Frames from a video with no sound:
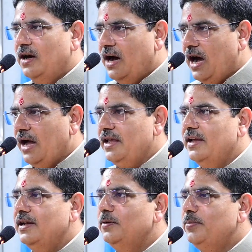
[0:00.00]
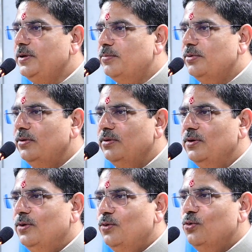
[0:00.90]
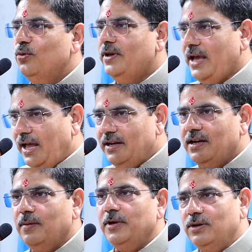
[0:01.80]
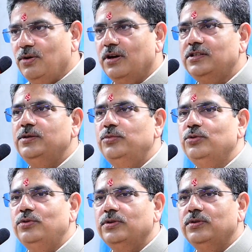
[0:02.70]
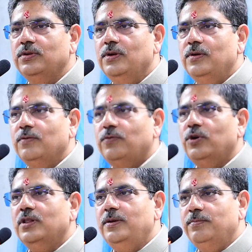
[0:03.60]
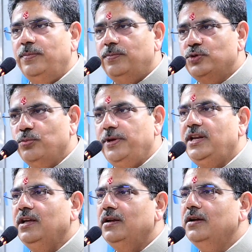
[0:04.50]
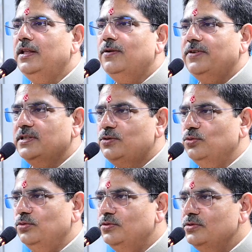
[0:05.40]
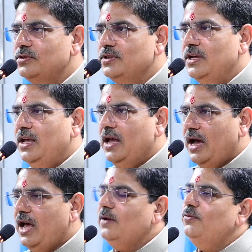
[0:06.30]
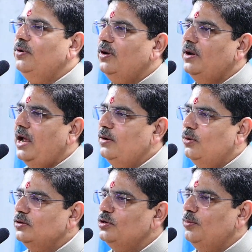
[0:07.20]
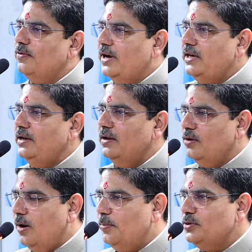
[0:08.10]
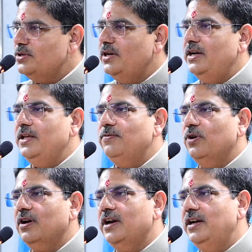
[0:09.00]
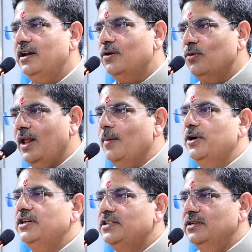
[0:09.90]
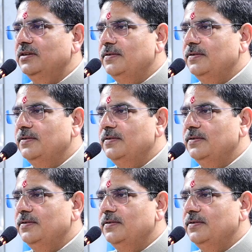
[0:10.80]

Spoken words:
high-end people who can come and contribute for the superior learning of our students and also provide an opportunity for greater collaboration